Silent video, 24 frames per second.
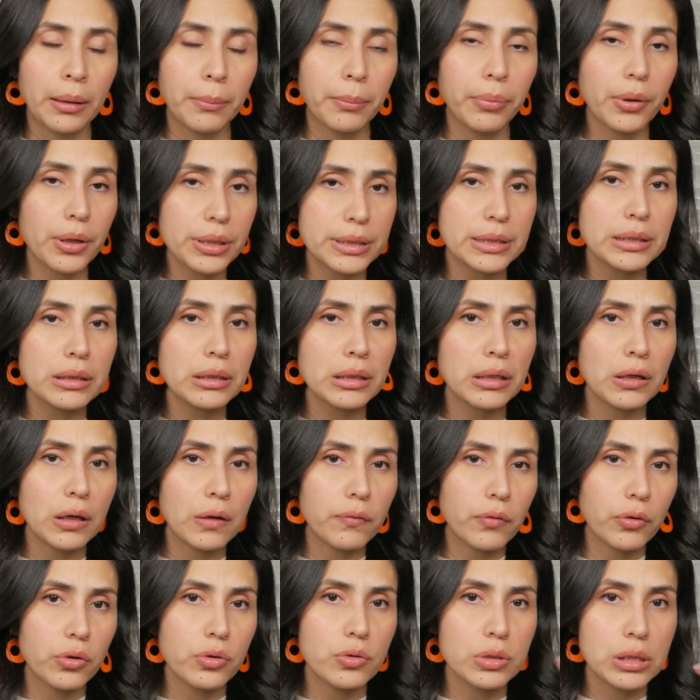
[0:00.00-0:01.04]
Personally,
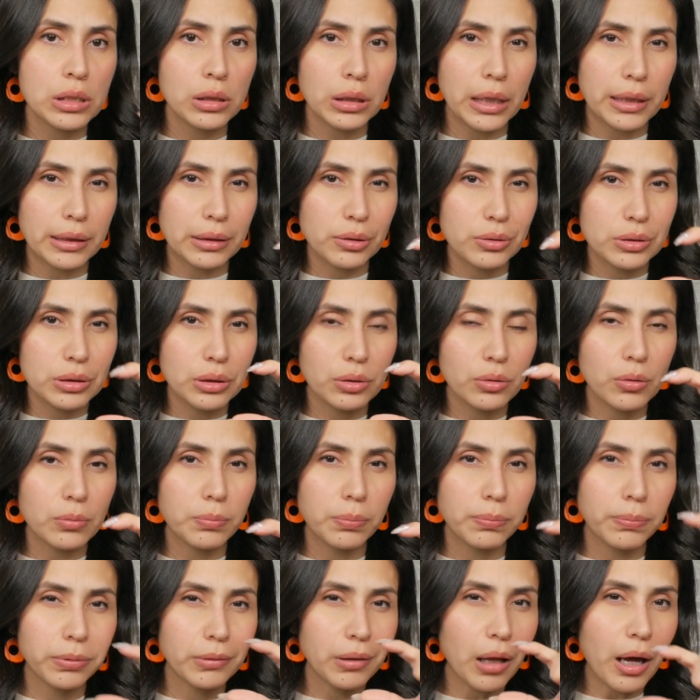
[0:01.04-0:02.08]
if you're using like those little
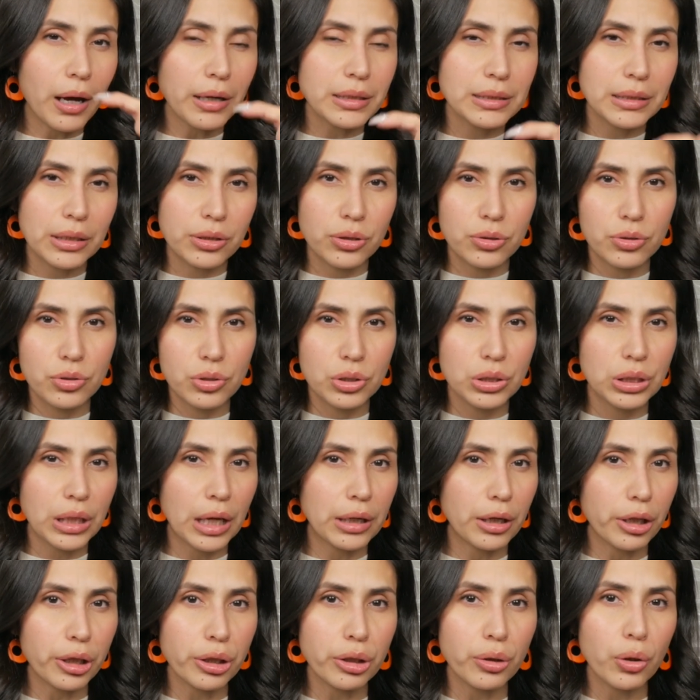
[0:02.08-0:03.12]
blocks that you just
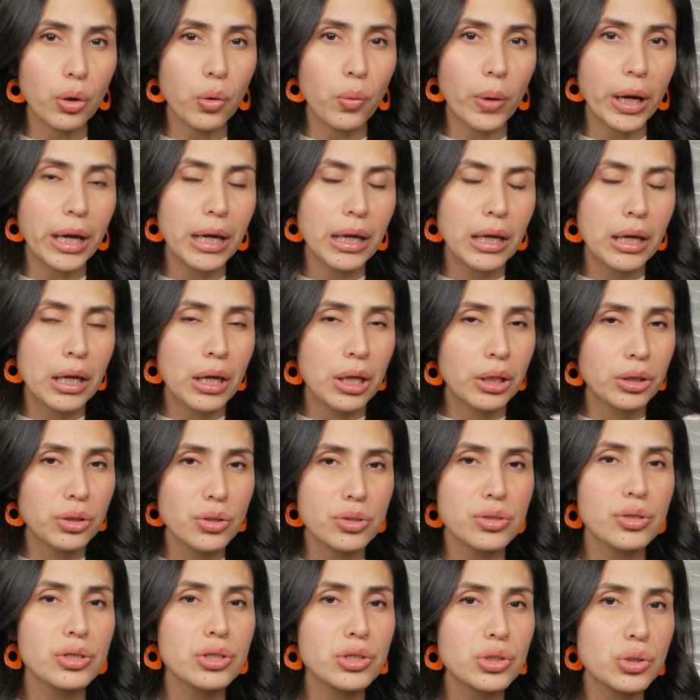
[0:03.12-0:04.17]
kind of throw away,
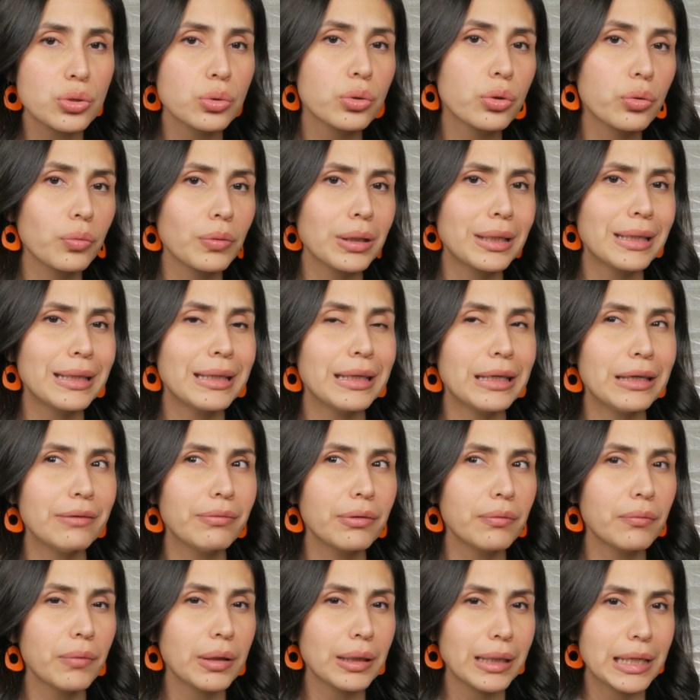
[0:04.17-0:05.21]
those are too gritty,
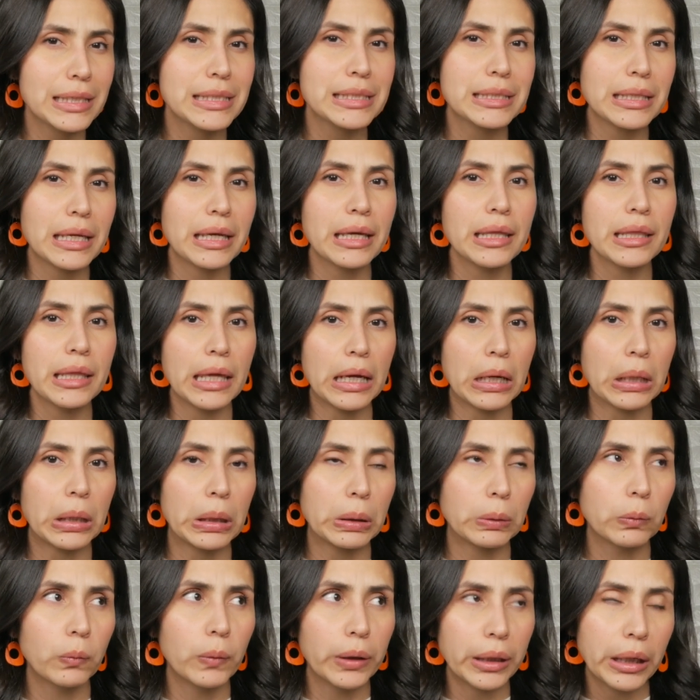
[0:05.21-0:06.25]
even when they say they
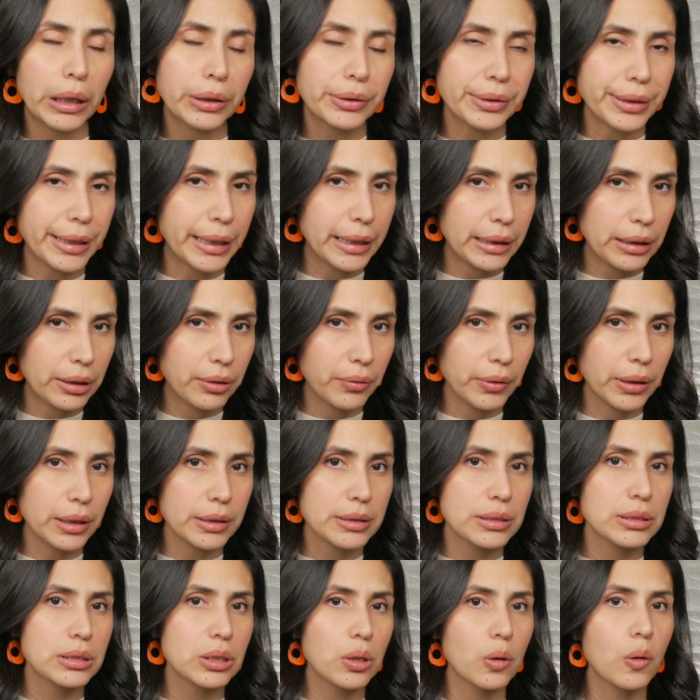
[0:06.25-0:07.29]
are 180
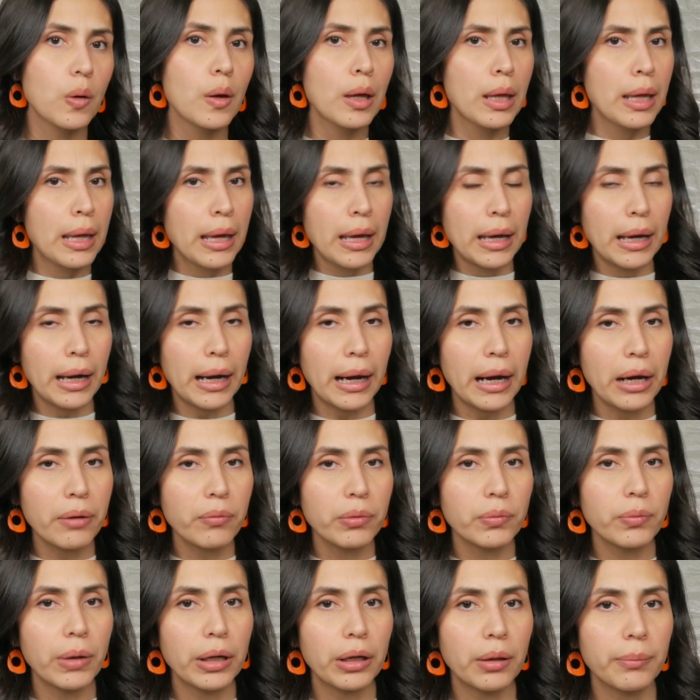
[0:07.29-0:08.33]
grits. So I
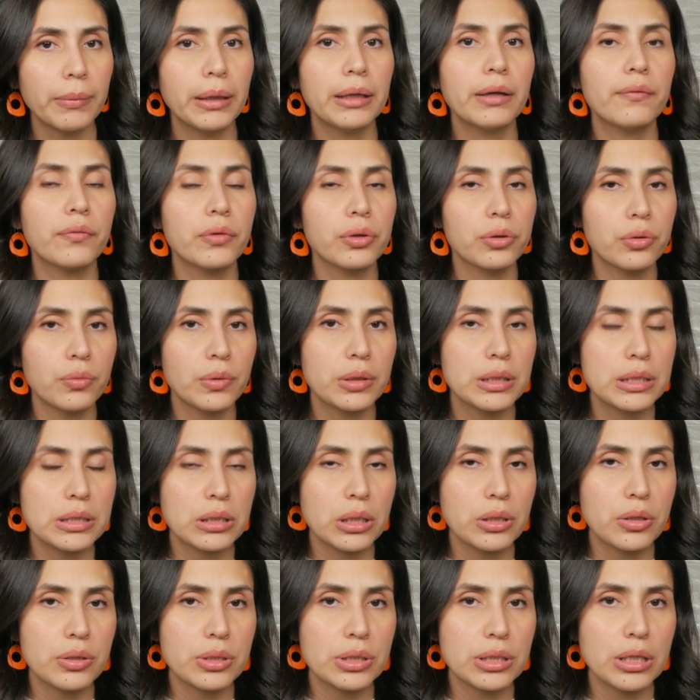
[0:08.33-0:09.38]
would recommend, if you're doing this
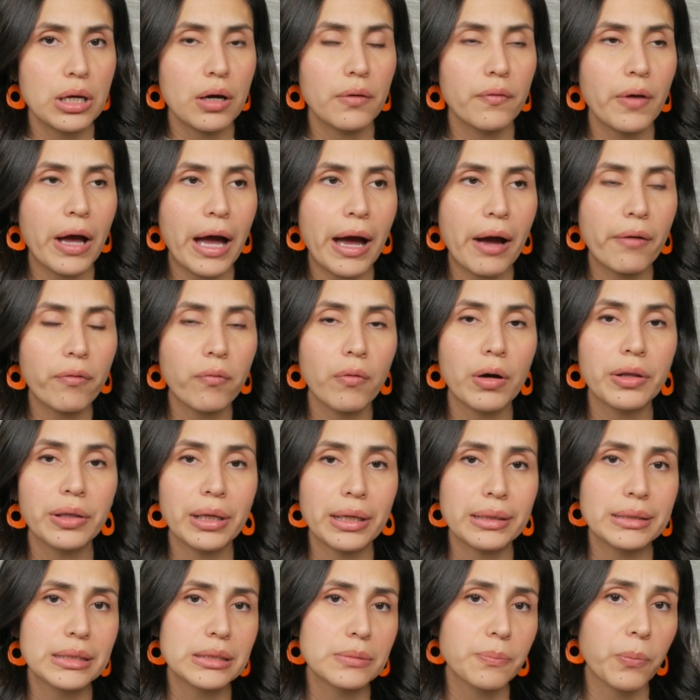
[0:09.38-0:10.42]
on yourself, have one
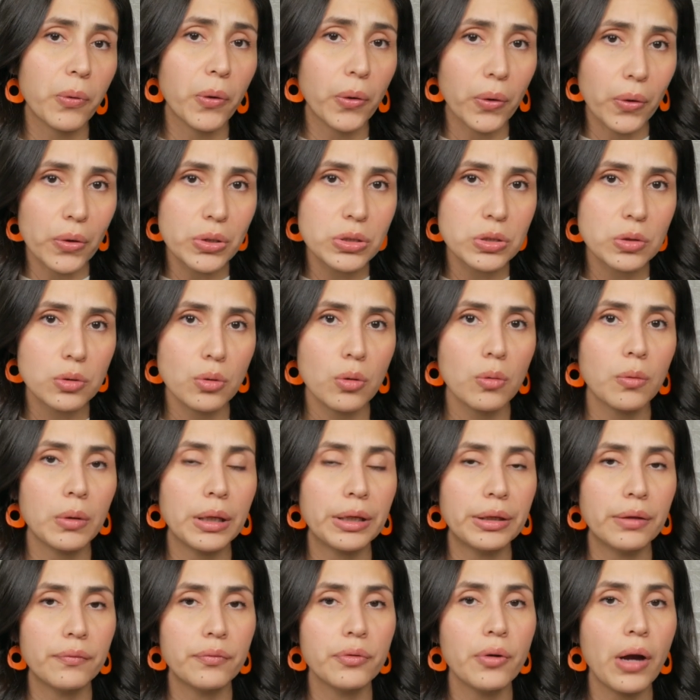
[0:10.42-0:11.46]
that's personal.
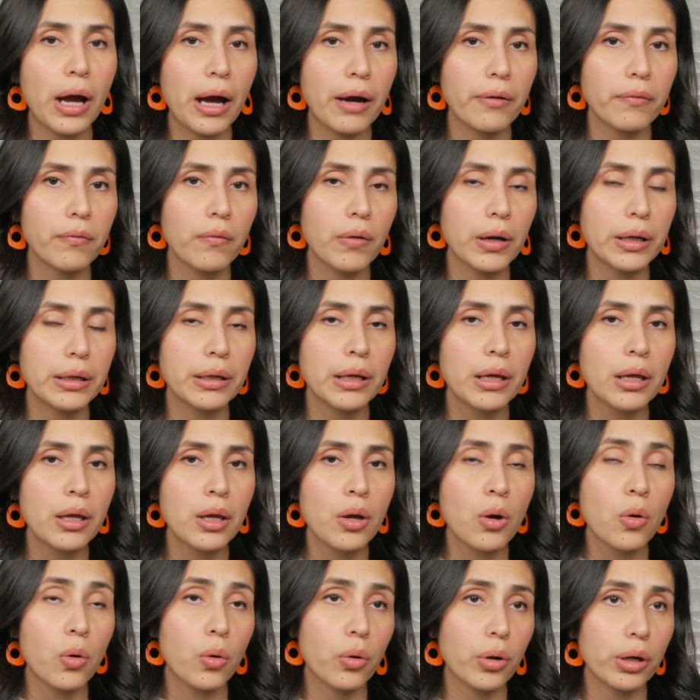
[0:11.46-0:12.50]
And if you have one,
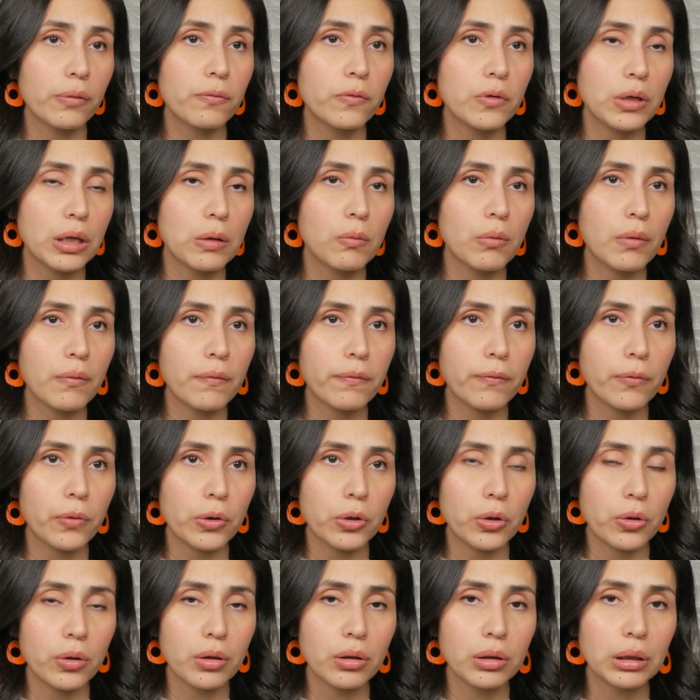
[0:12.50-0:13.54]
or if you need one for
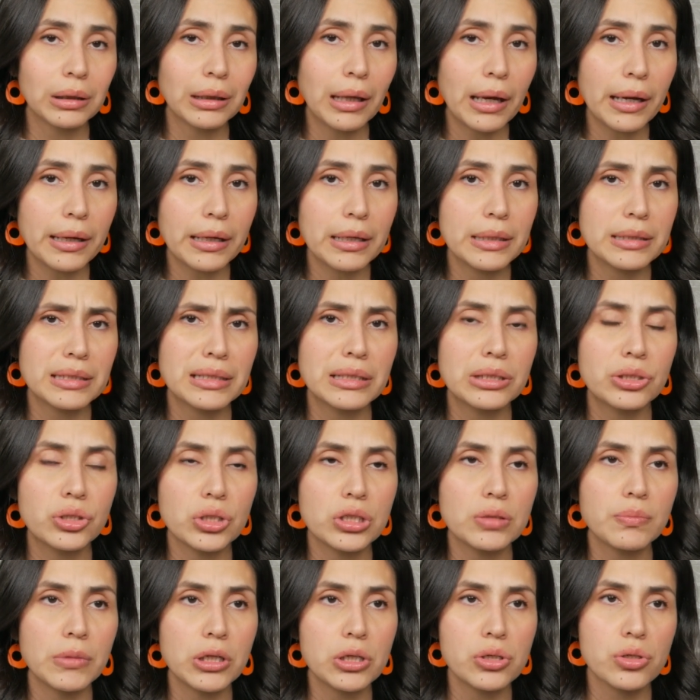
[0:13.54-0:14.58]
your clients, then
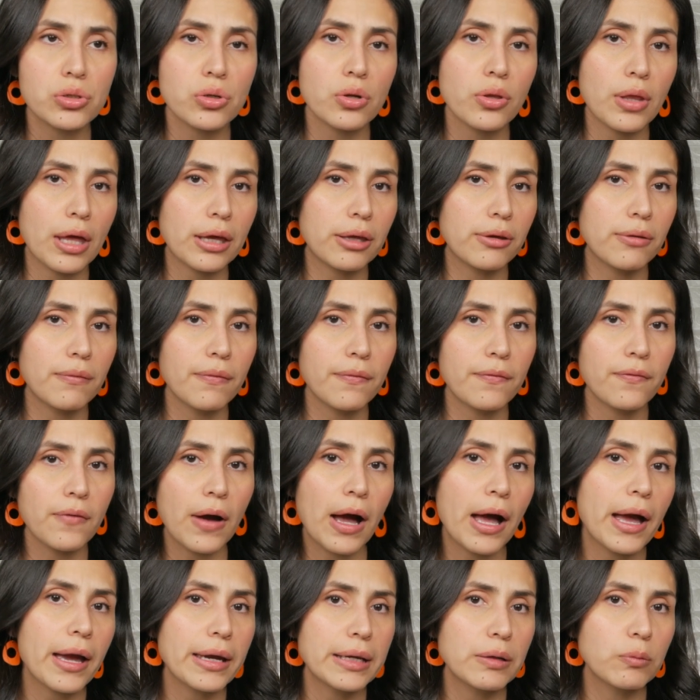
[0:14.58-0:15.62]
just make sure that you
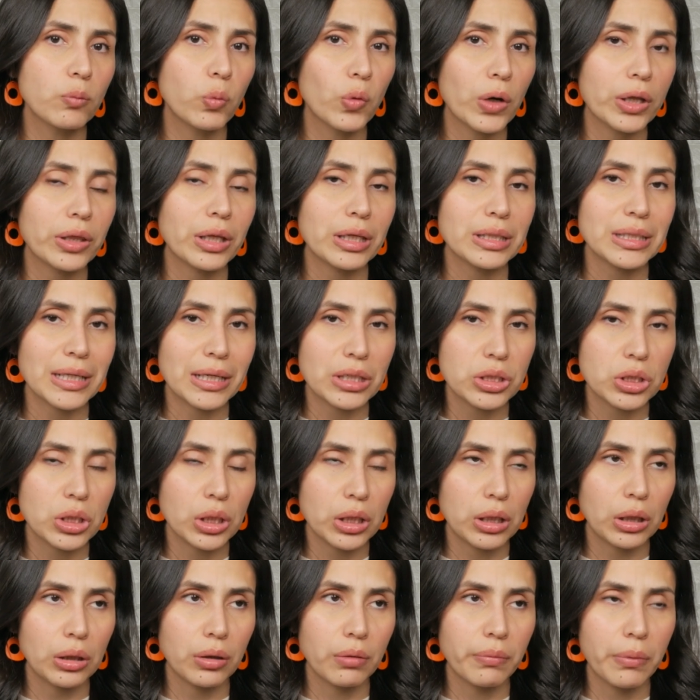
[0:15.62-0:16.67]
find one that's
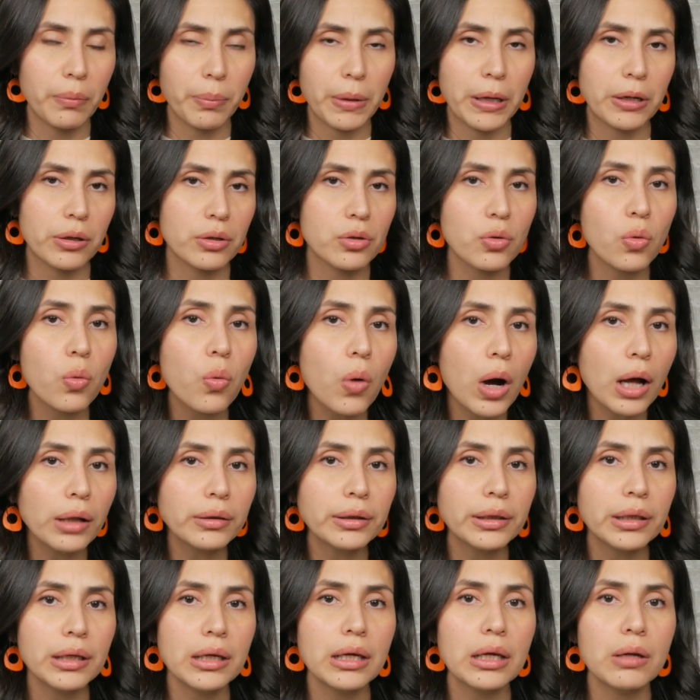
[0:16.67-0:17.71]
actually a little bit better
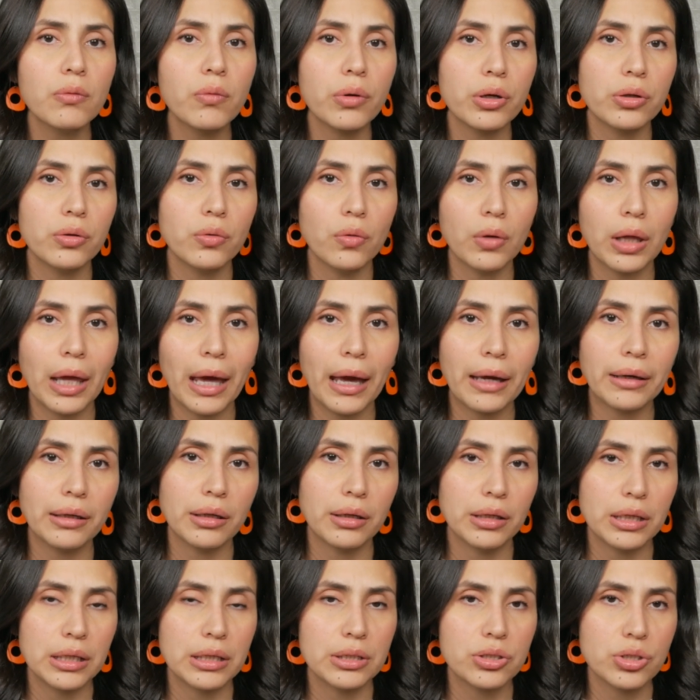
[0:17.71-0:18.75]
quality, where you can
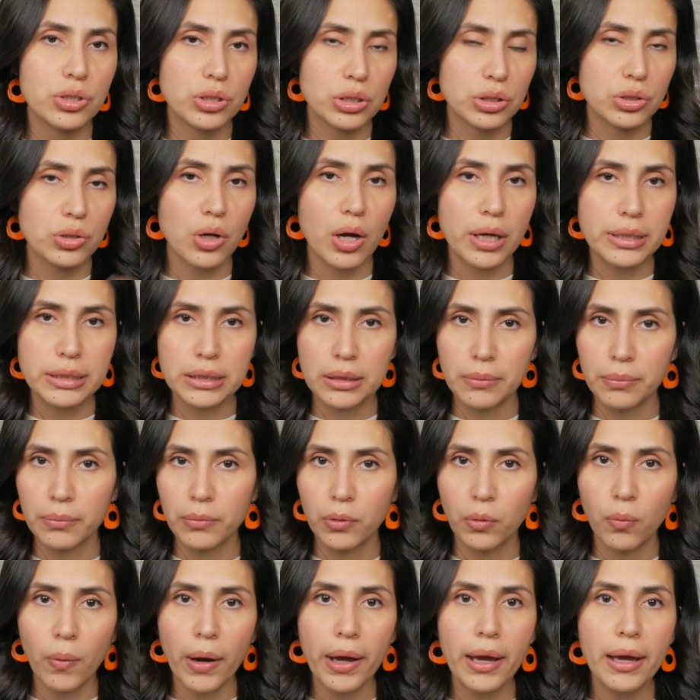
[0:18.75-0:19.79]
indeed just toss them
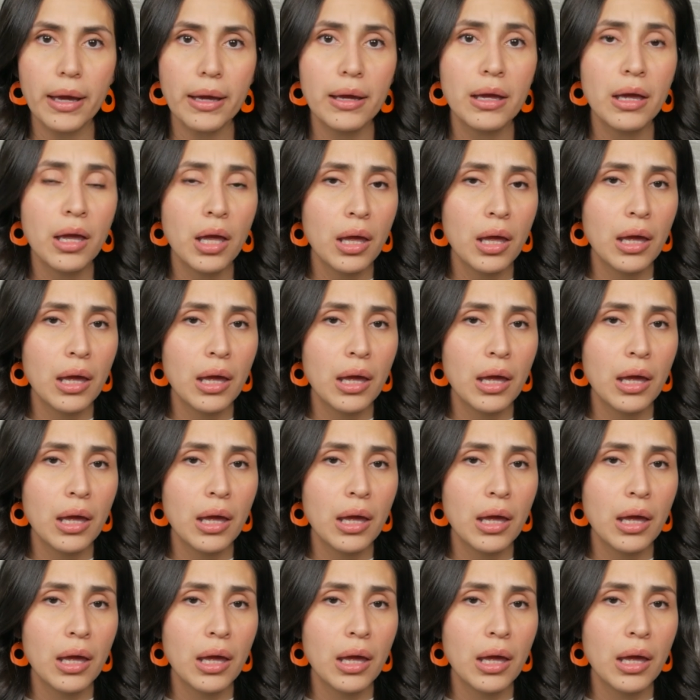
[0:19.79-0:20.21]
away.